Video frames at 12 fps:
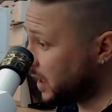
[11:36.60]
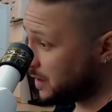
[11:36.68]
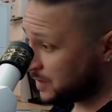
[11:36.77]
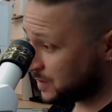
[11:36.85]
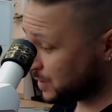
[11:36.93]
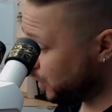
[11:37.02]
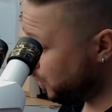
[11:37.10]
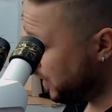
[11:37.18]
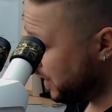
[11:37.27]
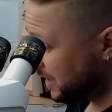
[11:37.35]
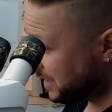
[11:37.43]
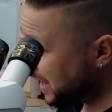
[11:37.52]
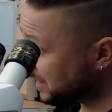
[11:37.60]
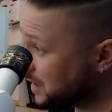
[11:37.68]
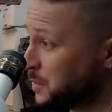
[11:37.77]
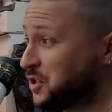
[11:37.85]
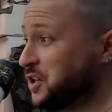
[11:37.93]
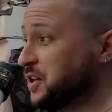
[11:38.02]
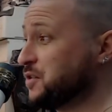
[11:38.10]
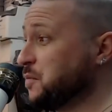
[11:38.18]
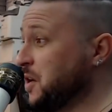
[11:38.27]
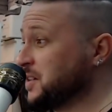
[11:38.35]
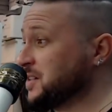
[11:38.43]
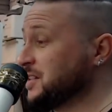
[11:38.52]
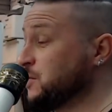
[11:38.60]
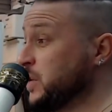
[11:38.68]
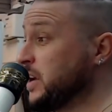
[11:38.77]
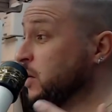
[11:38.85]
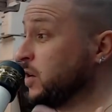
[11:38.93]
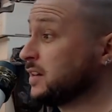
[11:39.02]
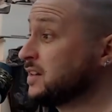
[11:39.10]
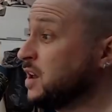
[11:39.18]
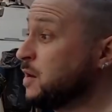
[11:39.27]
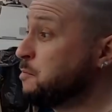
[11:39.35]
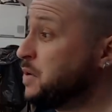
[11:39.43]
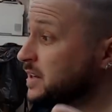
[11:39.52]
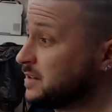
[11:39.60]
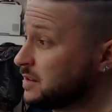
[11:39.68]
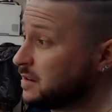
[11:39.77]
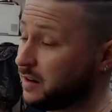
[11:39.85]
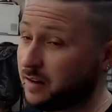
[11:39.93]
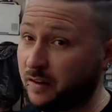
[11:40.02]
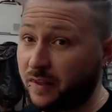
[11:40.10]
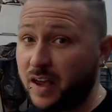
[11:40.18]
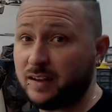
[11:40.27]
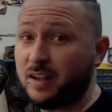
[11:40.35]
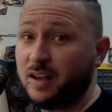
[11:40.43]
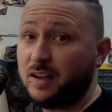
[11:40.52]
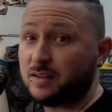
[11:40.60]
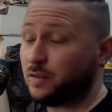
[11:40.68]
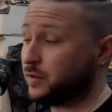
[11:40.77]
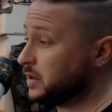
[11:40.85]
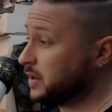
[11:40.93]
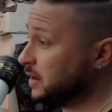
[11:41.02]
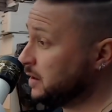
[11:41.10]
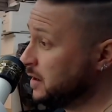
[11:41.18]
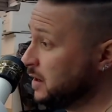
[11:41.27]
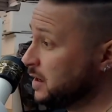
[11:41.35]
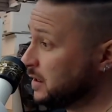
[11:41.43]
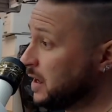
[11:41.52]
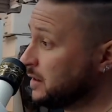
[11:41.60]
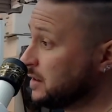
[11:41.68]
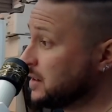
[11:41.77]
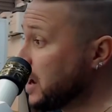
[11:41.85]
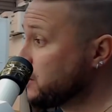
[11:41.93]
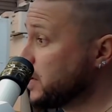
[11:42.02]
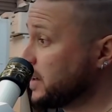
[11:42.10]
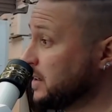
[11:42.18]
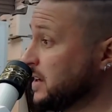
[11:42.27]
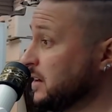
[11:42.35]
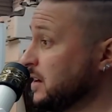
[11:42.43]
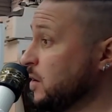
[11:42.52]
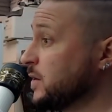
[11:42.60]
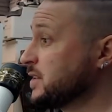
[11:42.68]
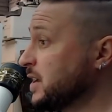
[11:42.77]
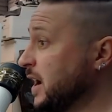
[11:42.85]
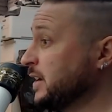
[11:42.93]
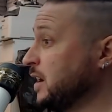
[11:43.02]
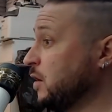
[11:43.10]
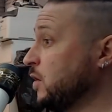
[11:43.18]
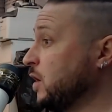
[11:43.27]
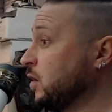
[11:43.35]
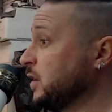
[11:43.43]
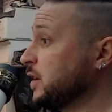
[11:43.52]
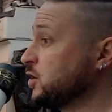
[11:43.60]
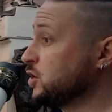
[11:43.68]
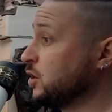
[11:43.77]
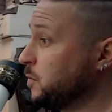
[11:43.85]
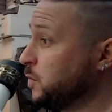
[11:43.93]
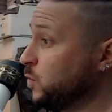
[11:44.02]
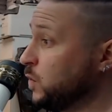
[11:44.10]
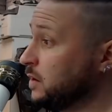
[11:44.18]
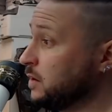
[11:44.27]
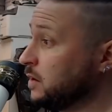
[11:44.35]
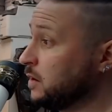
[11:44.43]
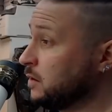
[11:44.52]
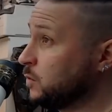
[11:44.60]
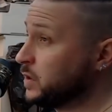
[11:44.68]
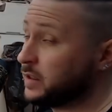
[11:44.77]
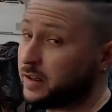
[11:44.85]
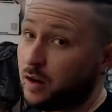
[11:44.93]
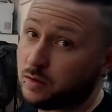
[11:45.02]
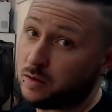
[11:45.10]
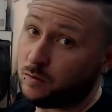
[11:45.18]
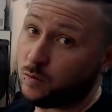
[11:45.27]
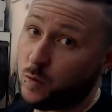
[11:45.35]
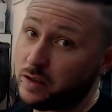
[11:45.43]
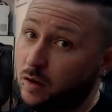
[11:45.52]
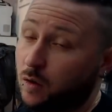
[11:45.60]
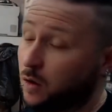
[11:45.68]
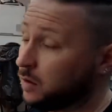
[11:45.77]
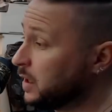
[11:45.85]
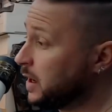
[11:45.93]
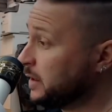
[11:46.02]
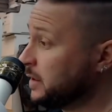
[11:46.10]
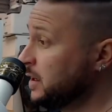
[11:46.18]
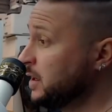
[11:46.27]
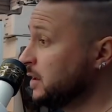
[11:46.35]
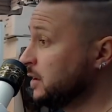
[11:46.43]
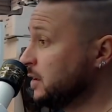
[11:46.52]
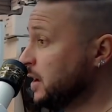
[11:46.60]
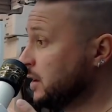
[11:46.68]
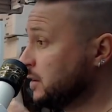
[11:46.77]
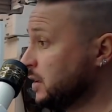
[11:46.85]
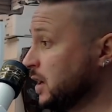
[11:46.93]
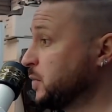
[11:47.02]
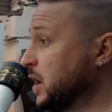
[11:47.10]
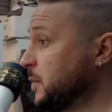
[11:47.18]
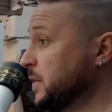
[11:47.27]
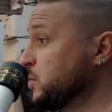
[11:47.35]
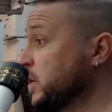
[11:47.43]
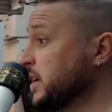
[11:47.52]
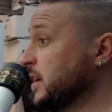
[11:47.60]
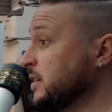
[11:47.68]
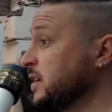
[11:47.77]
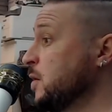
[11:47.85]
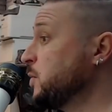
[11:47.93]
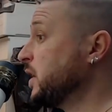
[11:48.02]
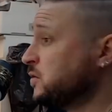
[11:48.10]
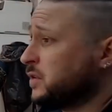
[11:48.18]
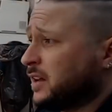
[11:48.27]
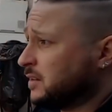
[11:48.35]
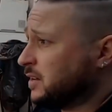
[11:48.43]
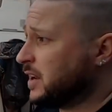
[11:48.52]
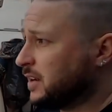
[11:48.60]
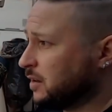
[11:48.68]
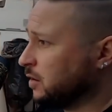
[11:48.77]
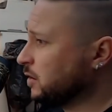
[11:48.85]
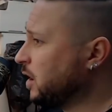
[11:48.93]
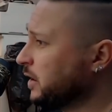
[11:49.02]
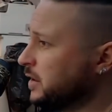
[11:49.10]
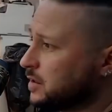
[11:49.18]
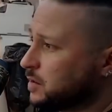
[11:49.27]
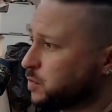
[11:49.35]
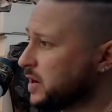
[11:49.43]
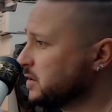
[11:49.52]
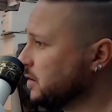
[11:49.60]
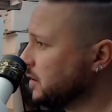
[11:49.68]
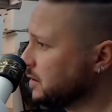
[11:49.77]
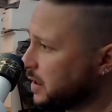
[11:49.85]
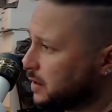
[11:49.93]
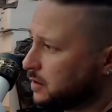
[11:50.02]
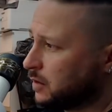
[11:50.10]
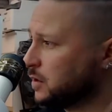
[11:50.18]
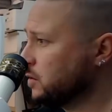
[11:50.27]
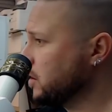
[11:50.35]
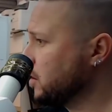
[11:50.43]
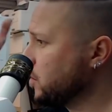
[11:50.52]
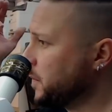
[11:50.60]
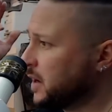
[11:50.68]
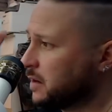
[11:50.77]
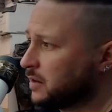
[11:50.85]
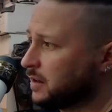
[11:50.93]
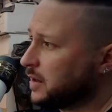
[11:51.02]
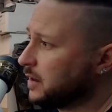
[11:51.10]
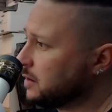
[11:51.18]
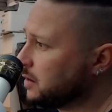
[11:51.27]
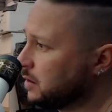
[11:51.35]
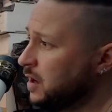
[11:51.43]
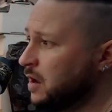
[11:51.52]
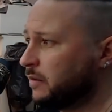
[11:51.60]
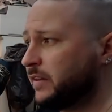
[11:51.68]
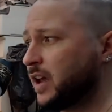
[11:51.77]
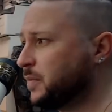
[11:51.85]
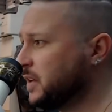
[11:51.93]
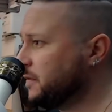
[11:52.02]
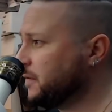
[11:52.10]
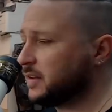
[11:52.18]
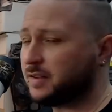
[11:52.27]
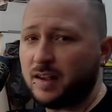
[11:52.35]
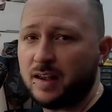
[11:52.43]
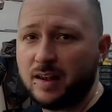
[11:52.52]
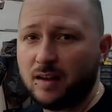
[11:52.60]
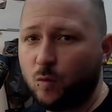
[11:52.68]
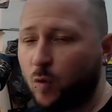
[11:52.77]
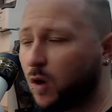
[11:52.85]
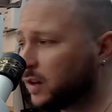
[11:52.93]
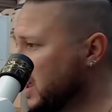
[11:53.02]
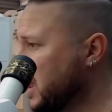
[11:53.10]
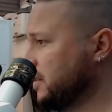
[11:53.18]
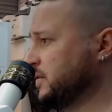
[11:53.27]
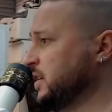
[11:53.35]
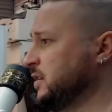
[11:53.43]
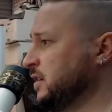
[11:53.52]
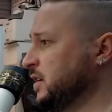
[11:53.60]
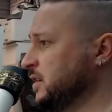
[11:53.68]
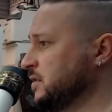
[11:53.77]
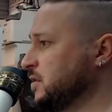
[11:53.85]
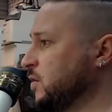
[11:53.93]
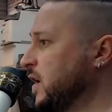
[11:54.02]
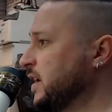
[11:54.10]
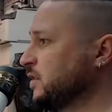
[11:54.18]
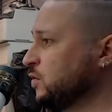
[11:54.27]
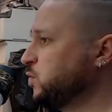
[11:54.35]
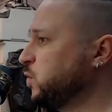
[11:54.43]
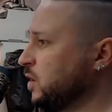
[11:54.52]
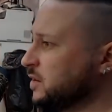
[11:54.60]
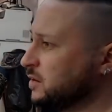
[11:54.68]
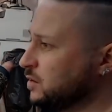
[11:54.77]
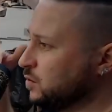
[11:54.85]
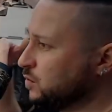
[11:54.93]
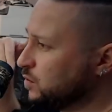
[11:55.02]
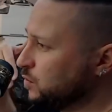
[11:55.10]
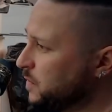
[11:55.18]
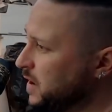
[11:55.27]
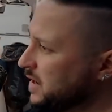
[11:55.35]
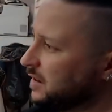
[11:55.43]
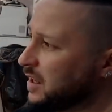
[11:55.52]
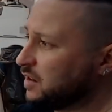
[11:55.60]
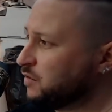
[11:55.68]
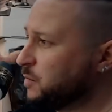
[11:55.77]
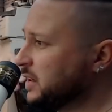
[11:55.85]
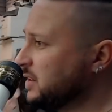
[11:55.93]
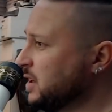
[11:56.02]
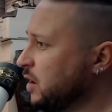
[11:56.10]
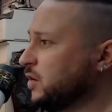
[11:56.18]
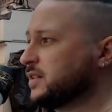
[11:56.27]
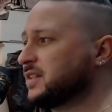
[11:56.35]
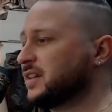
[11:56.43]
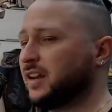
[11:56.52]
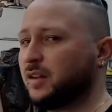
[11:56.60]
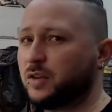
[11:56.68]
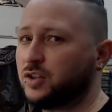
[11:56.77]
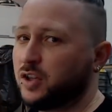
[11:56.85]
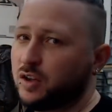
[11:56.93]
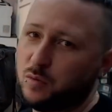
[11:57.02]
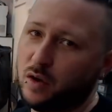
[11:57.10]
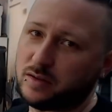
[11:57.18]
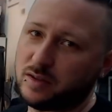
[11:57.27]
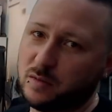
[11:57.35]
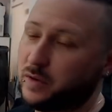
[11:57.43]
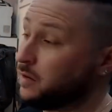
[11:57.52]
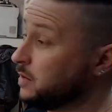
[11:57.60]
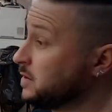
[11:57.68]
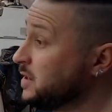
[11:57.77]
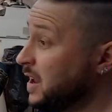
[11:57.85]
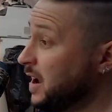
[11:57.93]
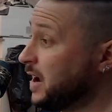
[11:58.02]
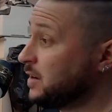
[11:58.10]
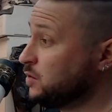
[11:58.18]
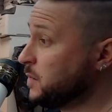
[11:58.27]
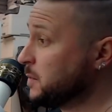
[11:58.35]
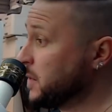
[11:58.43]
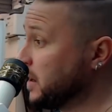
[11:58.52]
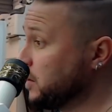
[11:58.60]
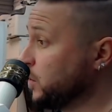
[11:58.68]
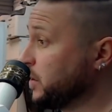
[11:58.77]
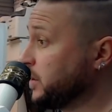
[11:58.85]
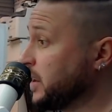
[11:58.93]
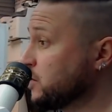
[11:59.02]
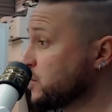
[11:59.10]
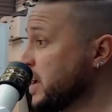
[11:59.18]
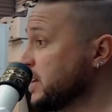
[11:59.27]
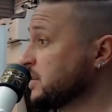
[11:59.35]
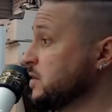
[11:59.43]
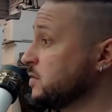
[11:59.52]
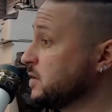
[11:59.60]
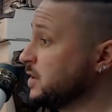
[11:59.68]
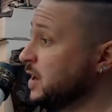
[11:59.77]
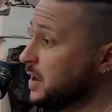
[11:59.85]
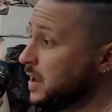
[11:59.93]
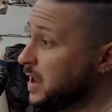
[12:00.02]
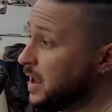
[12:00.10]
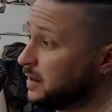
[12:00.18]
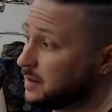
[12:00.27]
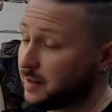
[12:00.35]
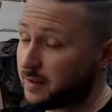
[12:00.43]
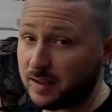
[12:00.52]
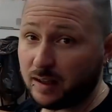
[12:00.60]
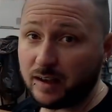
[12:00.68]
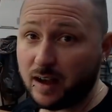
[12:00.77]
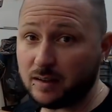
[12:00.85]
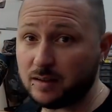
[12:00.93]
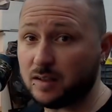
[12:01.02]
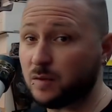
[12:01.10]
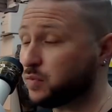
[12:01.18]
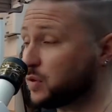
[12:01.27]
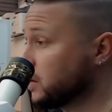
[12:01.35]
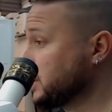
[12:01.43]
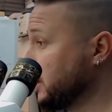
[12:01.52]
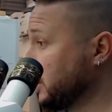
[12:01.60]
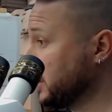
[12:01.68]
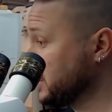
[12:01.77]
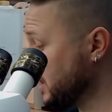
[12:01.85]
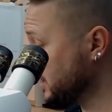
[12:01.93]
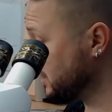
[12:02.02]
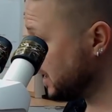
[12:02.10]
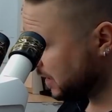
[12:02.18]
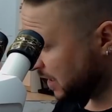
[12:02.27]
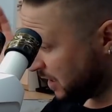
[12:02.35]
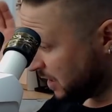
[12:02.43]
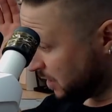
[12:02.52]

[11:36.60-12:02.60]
So get the Magico box. We ordered a big stock on that, so you can get it directly at our site. Our online shop will go online at the upcoming weekend, but you can take it on AliExpress, you can take it on Union Repair, you can take it on VIP Fix, whatever. So I don't want to make a lot of money now on selling Magico boxes, because I do my money with data rescues and selling ICC Pros and things like that.